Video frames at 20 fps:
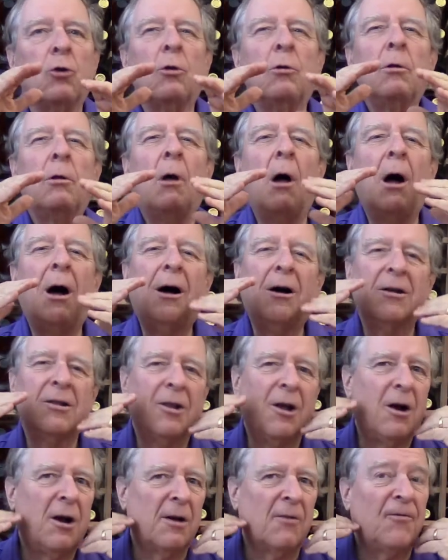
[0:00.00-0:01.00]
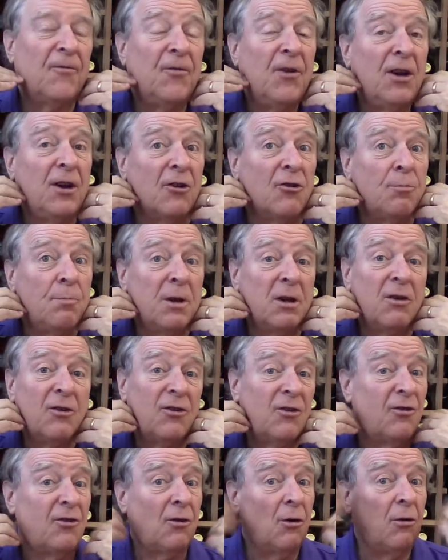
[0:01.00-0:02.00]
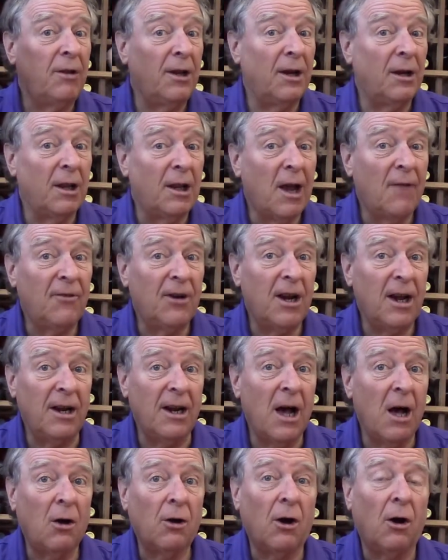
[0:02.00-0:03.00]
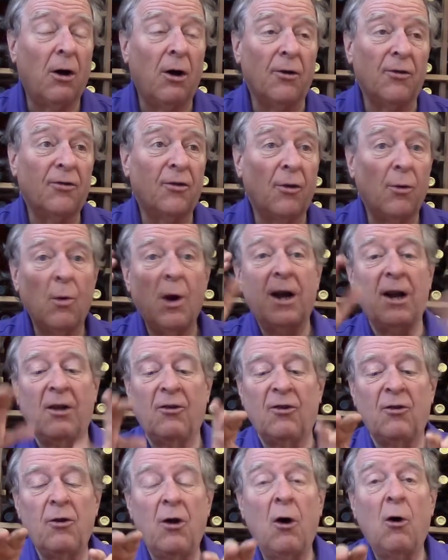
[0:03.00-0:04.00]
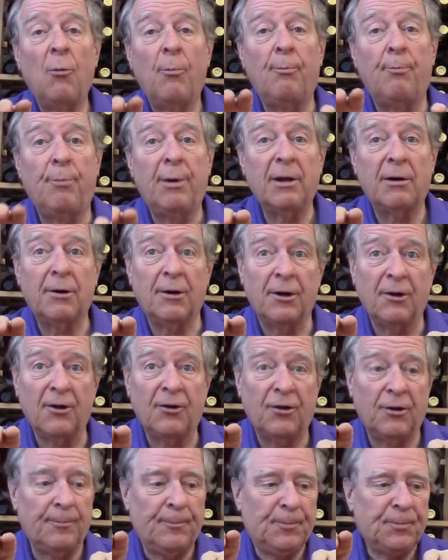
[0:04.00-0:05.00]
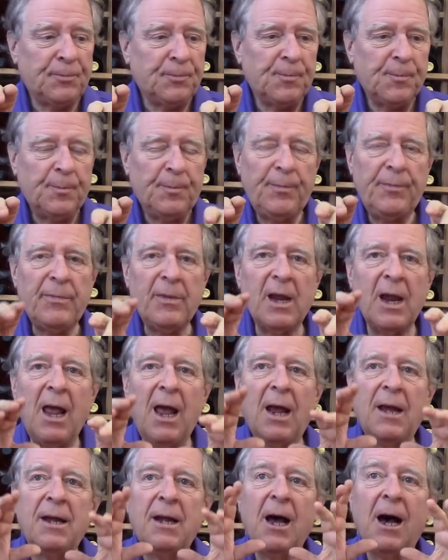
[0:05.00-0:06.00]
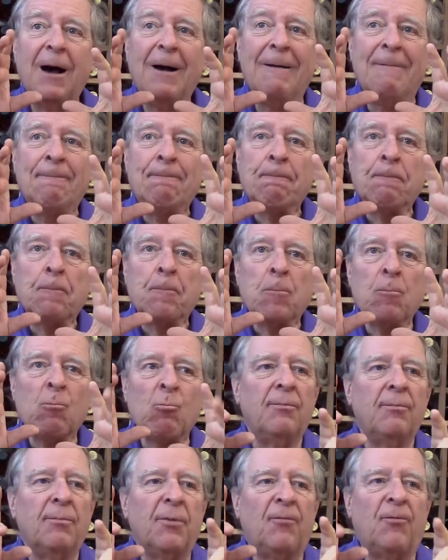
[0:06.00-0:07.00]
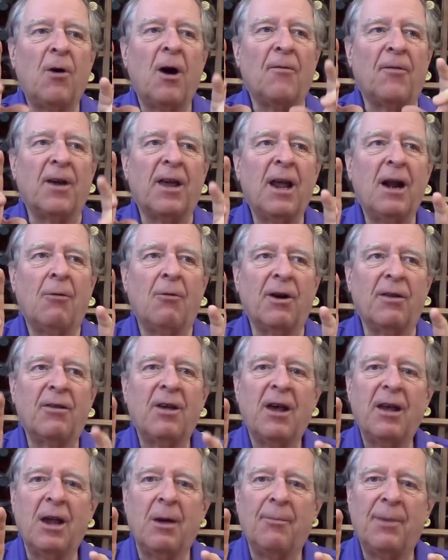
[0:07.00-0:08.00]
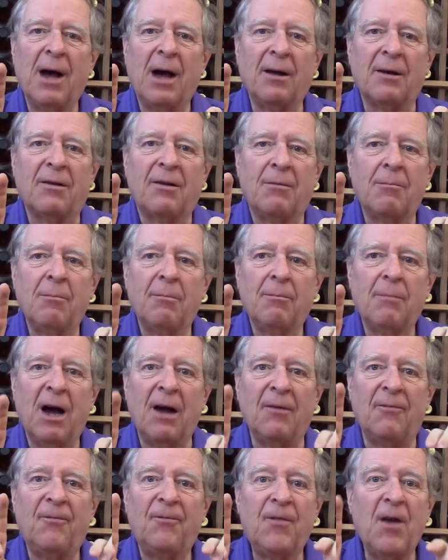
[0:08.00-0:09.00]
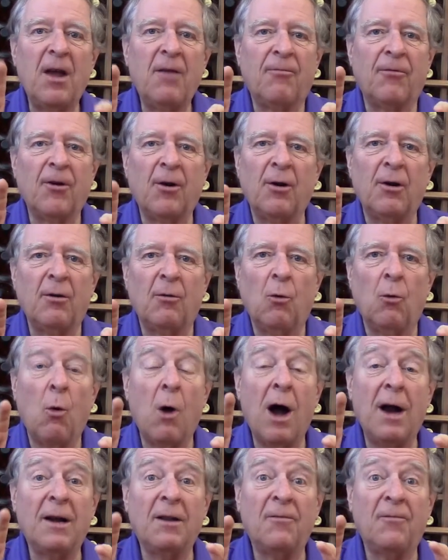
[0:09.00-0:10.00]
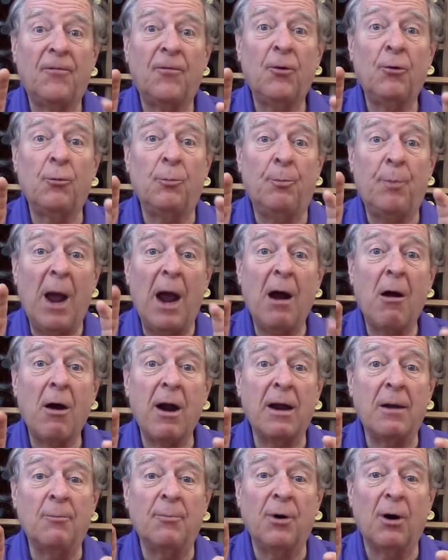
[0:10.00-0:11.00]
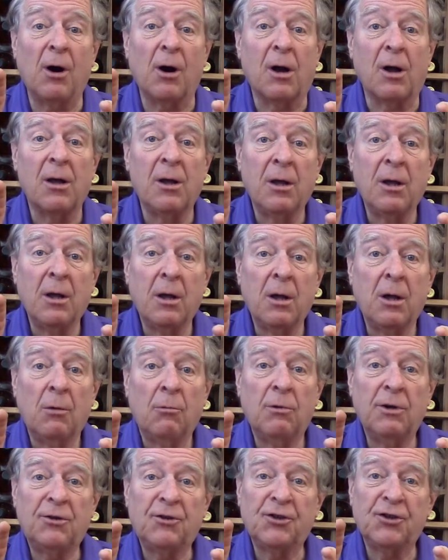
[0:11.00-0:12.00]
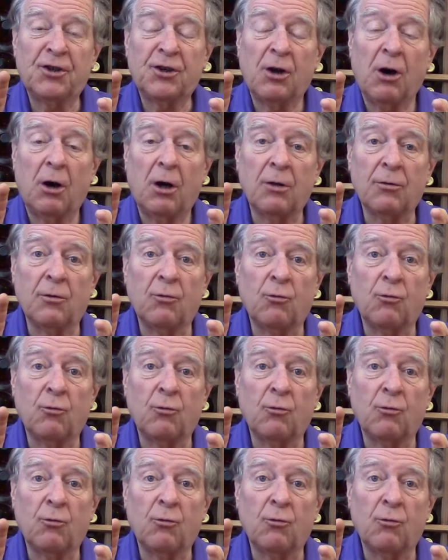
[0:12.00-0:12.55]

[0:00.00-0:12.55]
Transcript: Long finish because it's only 11.8 alcohol, so the wine has no bitterness. And before I forget, I want to tell you about my favorite wine and food pairing book, which is called